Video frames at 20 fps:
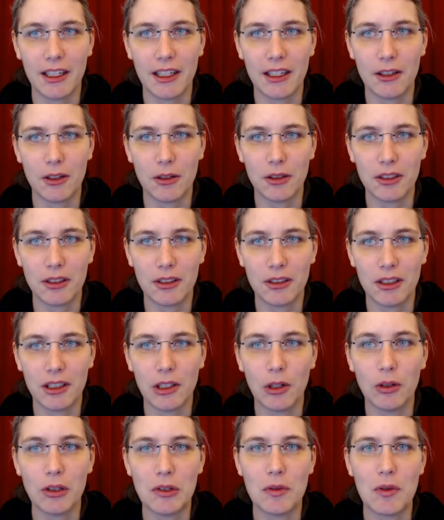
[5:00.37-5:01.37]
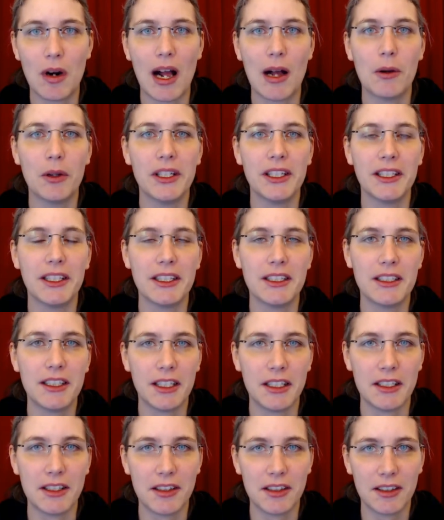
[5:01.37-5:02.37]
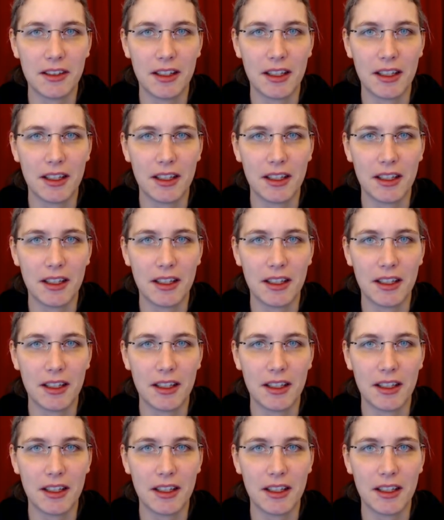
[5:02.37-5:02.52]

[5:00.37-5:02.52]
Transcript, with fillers: and not and not drowning in tickets